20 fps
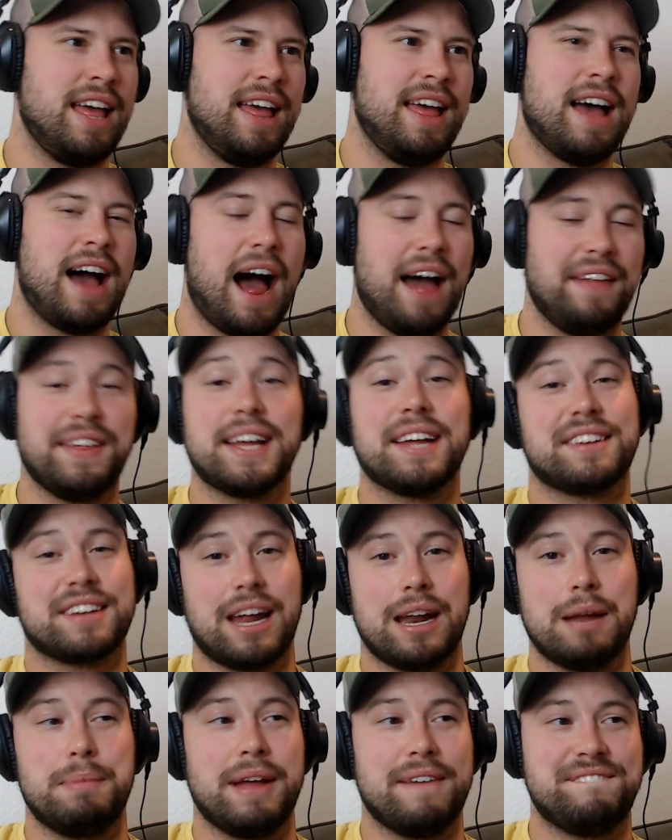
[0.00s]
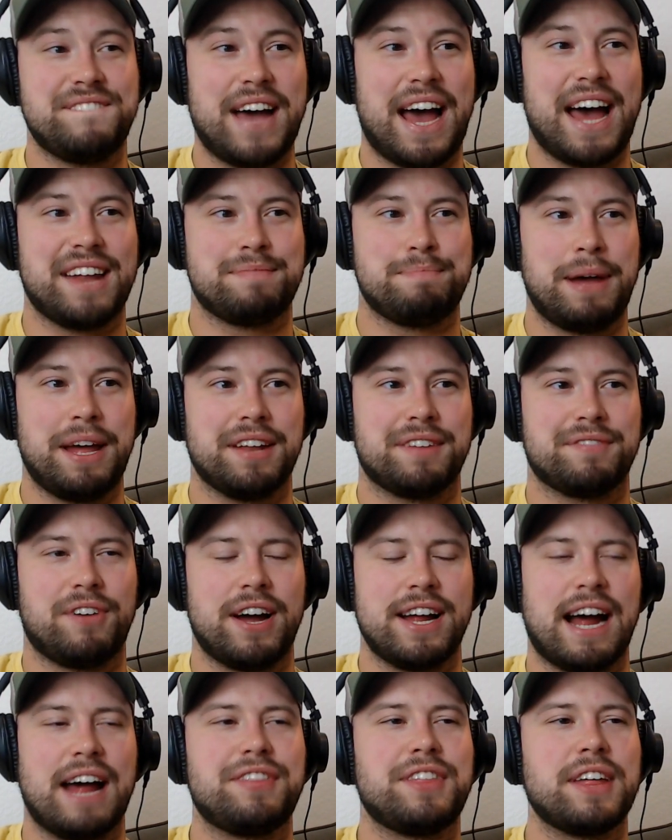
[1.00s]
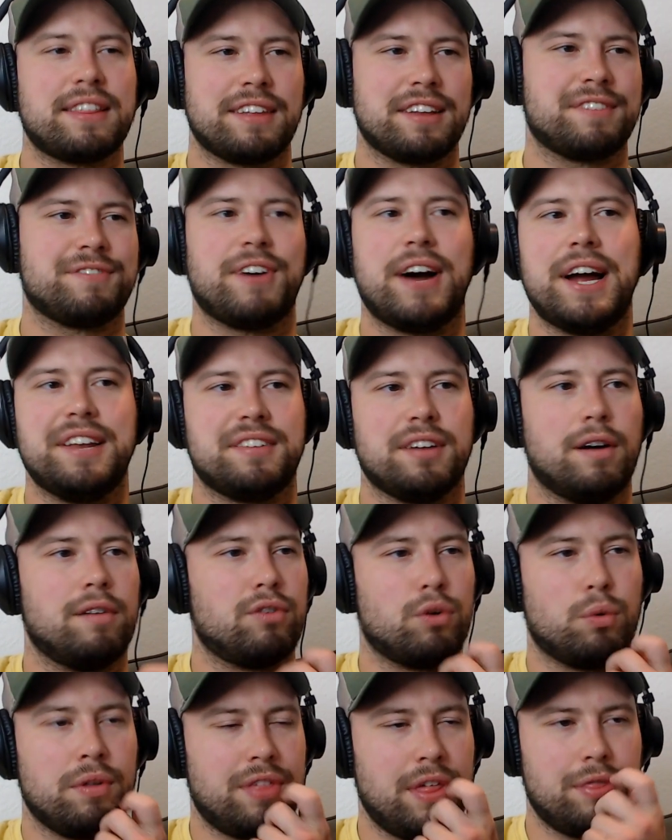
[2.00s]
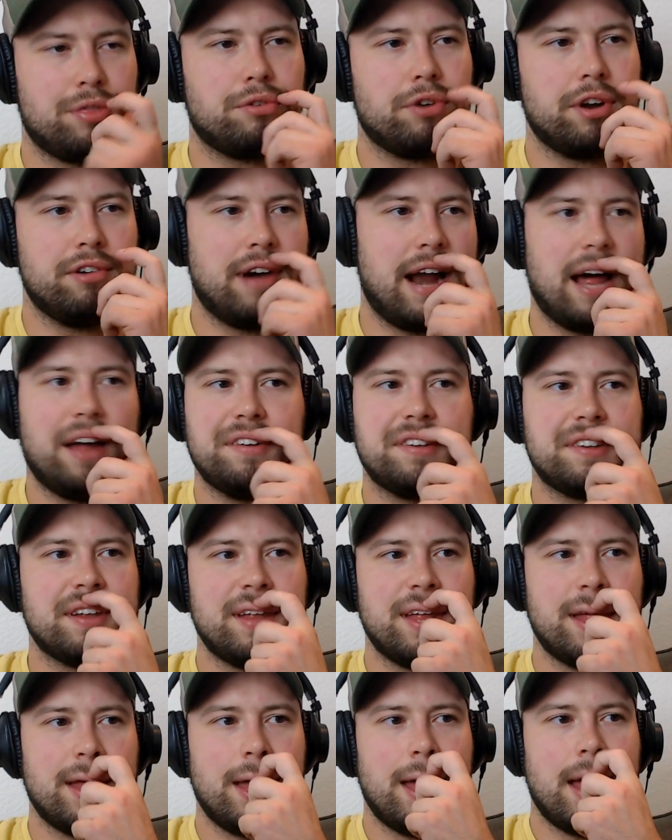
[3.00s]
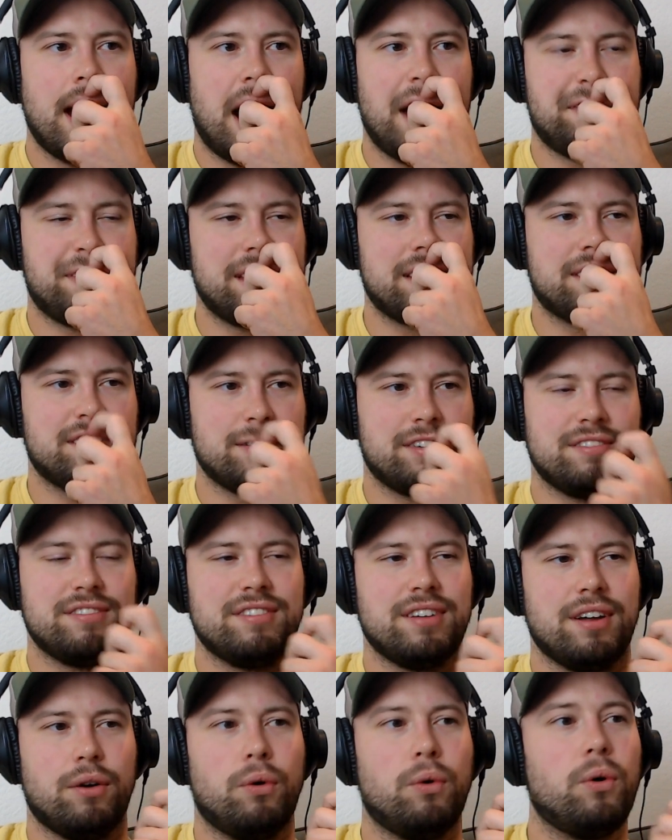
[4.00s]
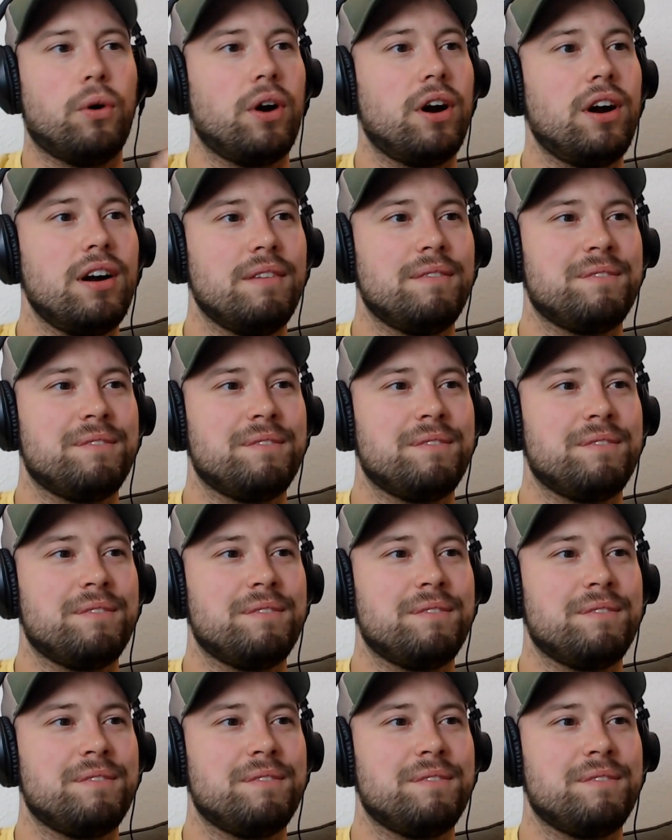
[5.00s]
I think it's going to be a fast-paced fight. I think this fight's over within 3 rounds. I think this fight